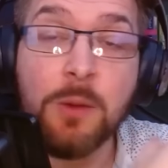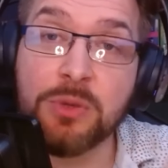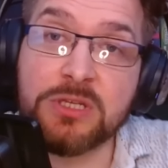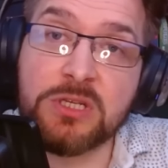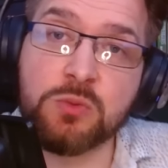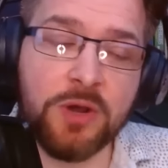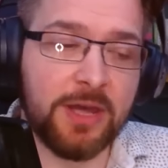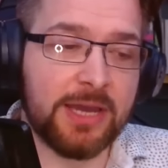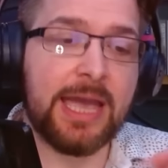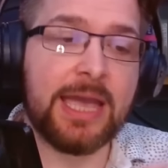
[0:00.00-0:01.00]
But this is why
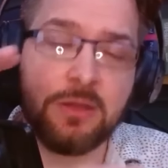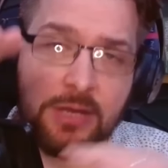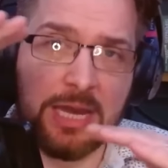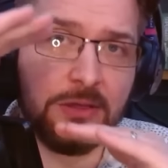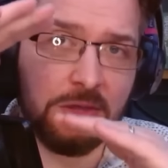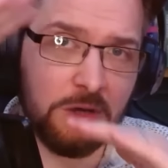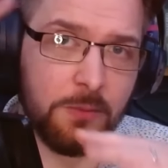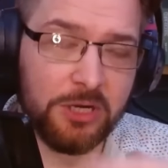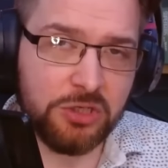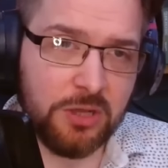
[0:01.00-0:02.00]
that K thing you
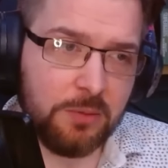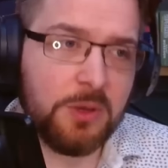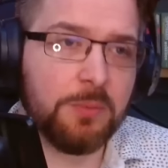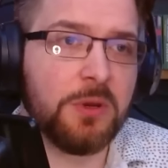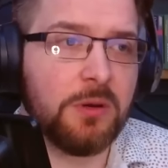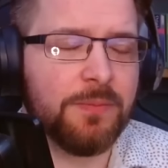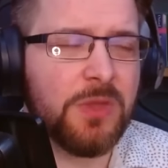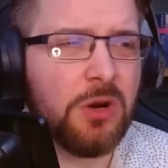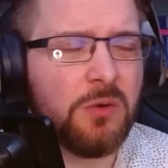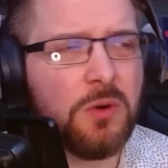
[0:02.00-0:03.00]
mentioned, I think people
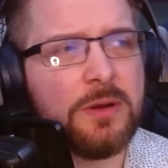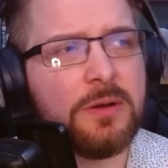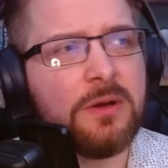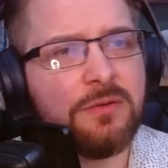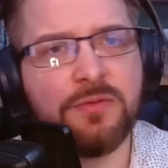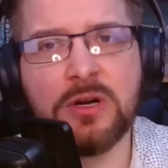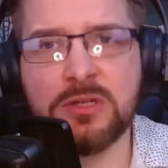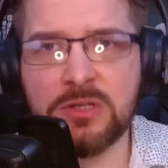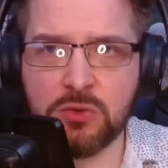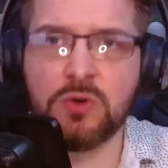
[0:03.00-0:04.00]
are, quite
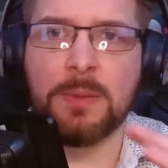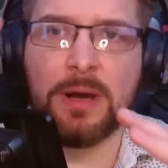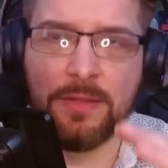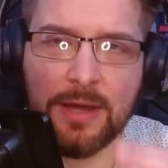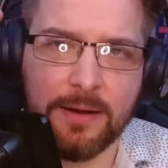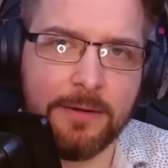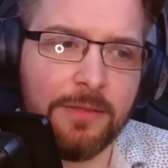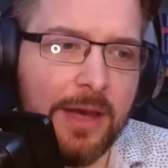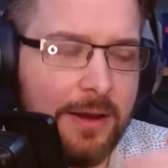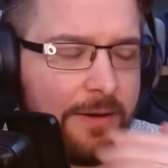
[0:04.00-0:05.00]
fast to talk about
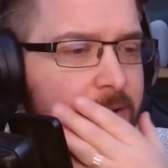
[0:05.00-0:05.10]
that